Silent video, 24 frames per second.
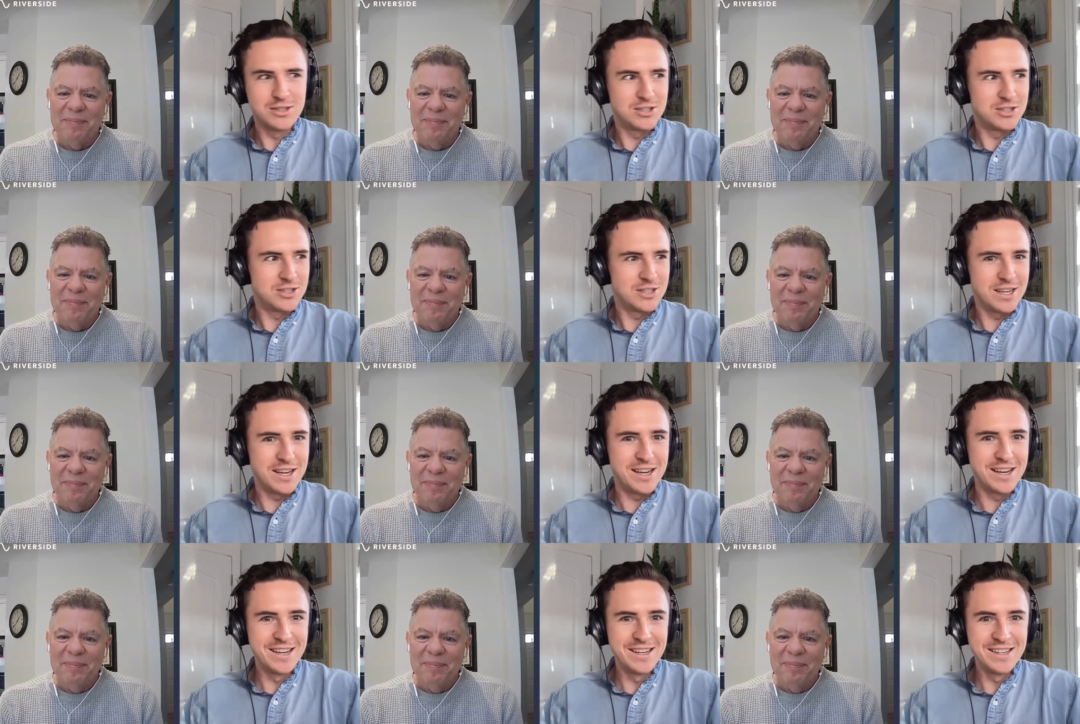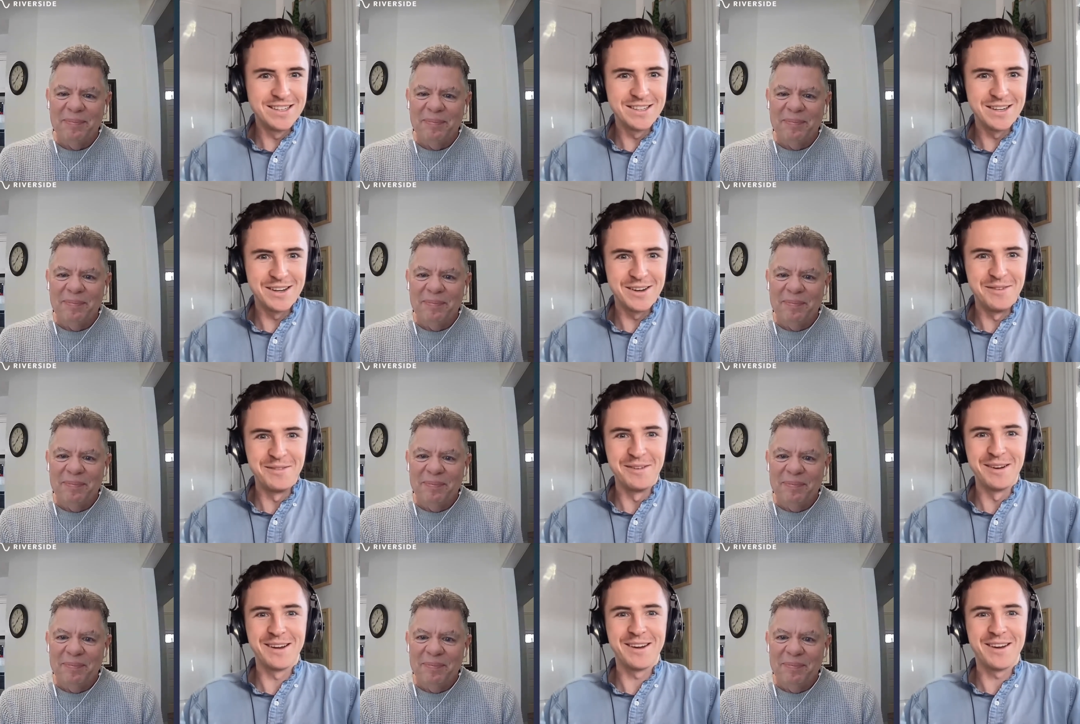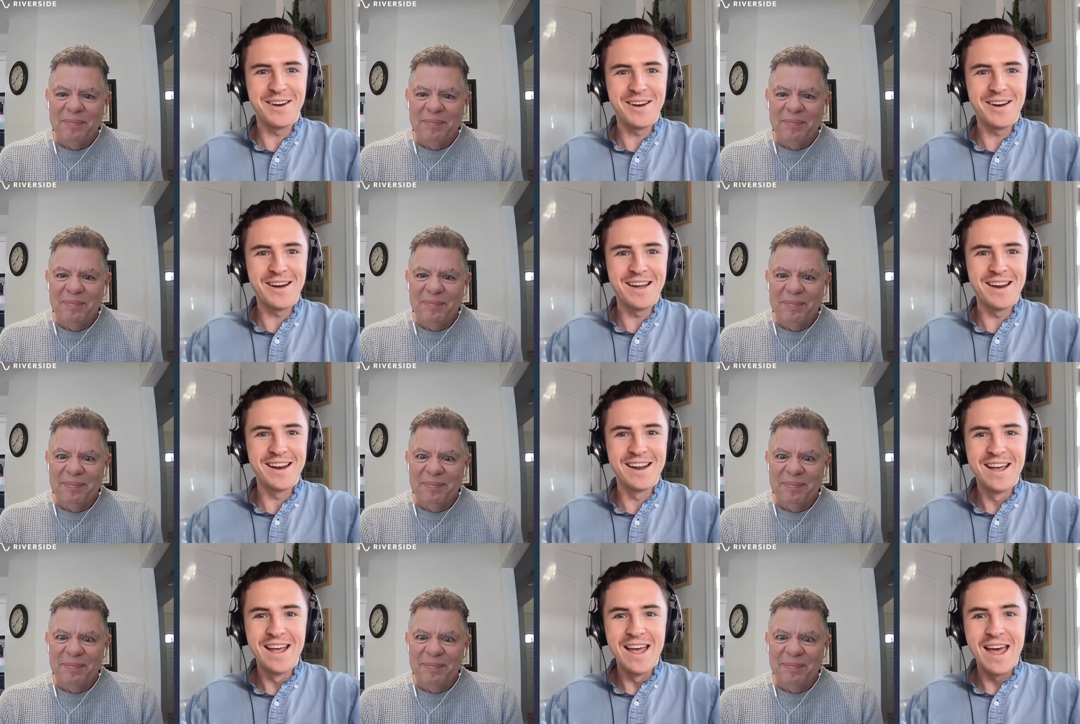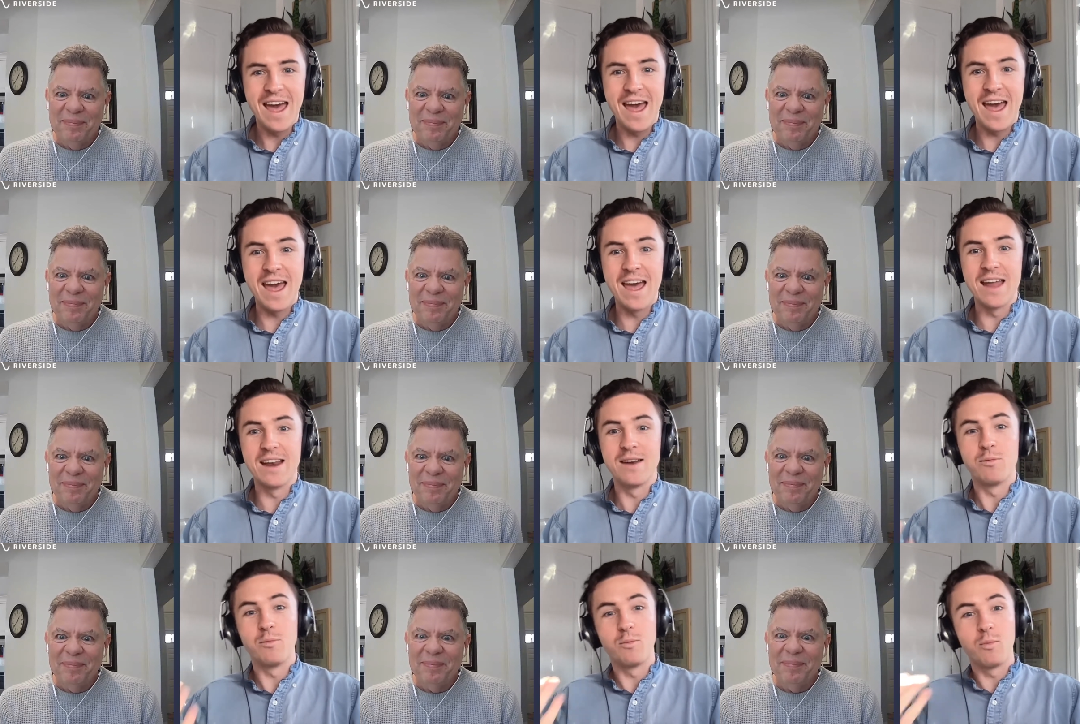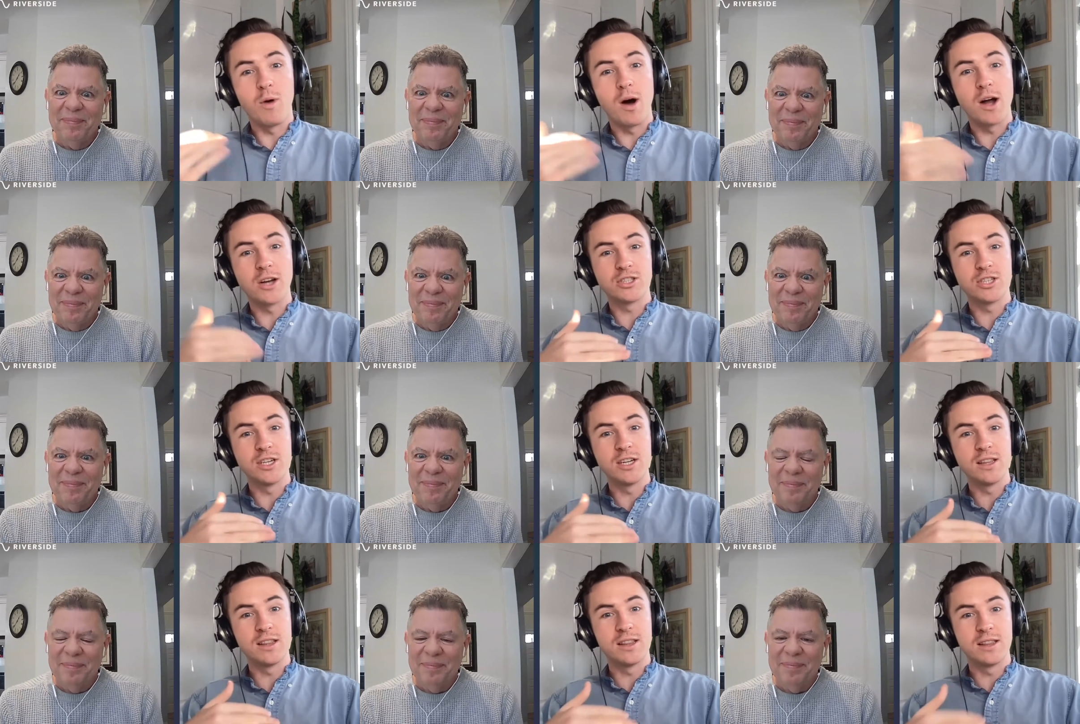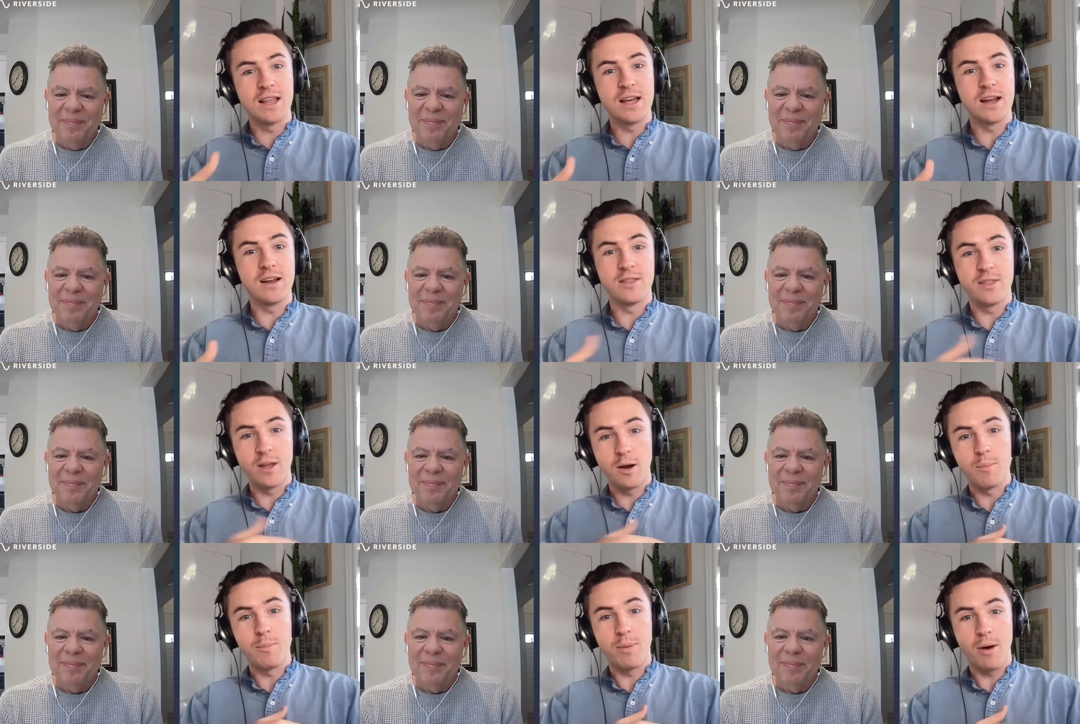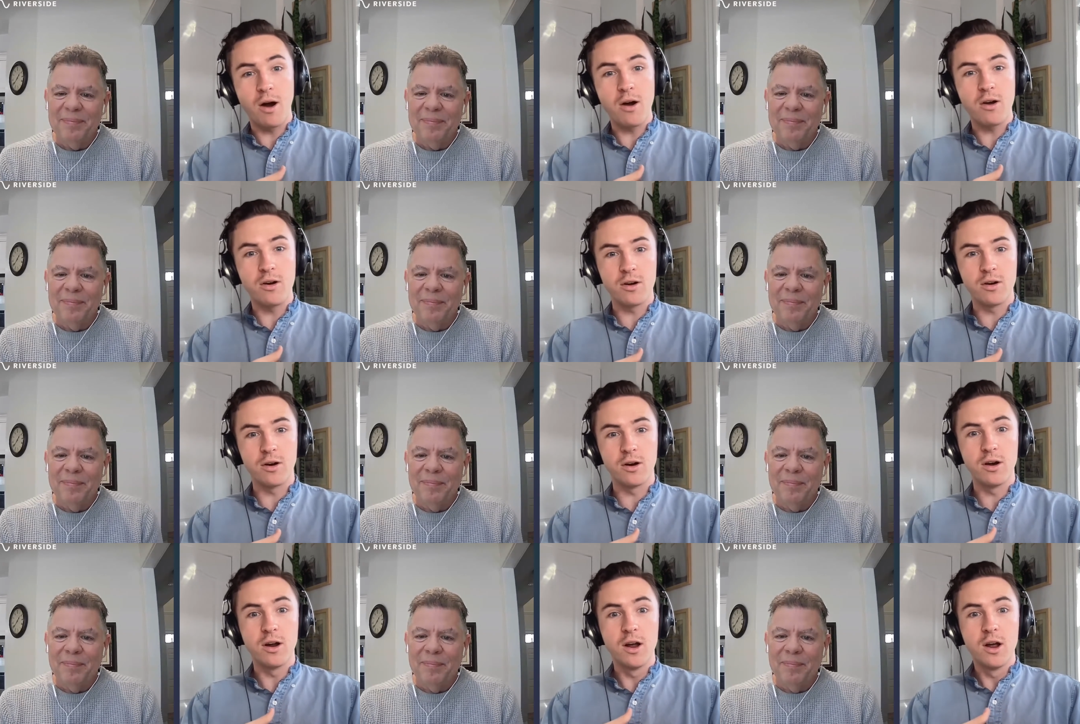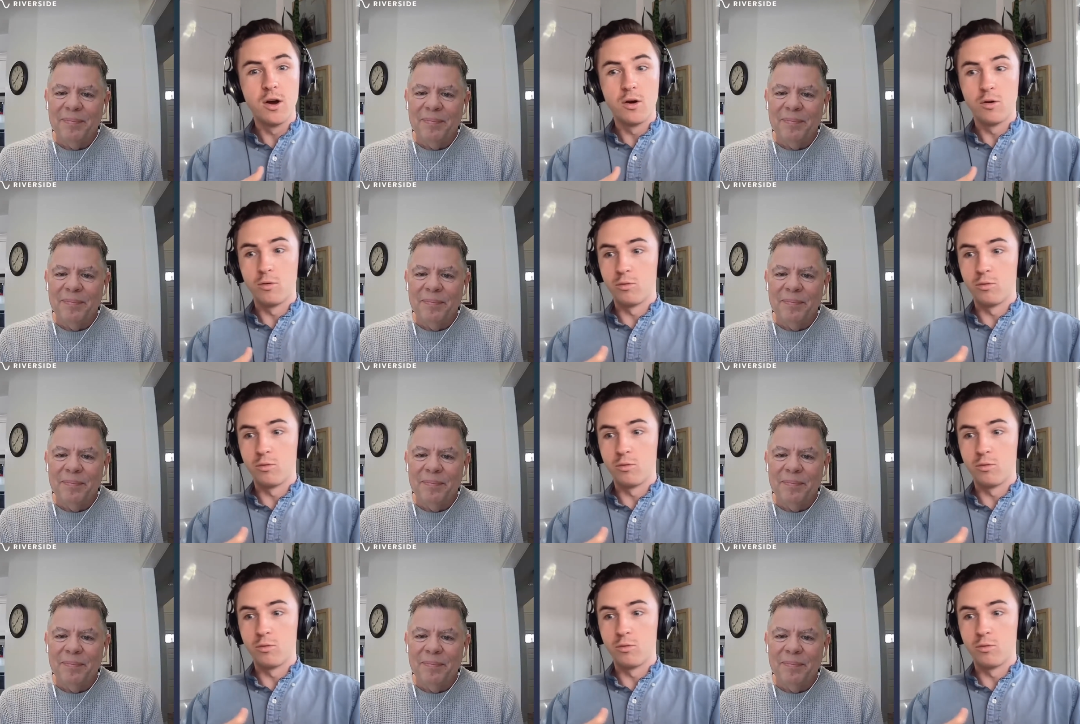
Speaker 1: jeez, oh my god. And watching th- their partner